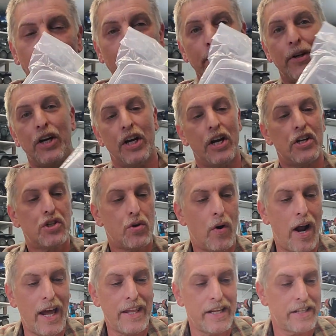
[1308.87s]
I'm gonna
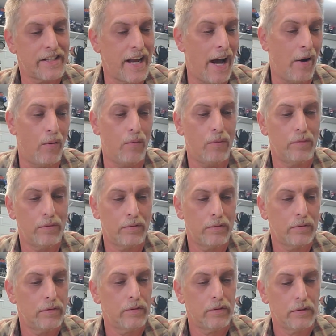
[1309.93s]
try this out.
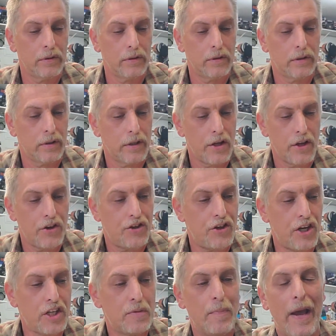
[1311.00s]

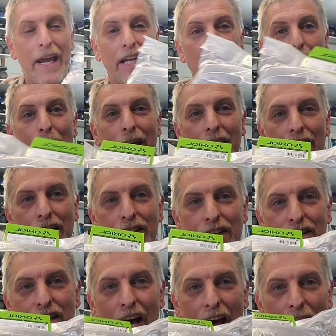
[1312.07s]
Just mainly because
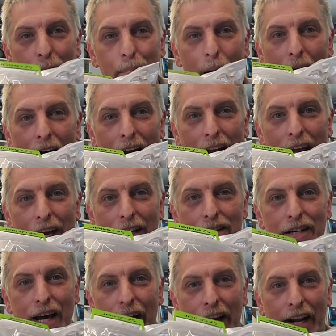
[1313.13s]
it's got a body, it's
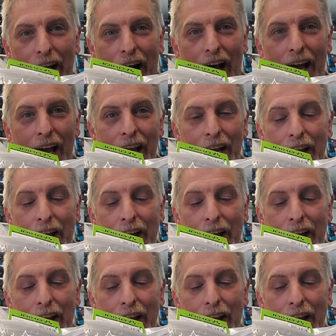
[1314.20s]
got a guy in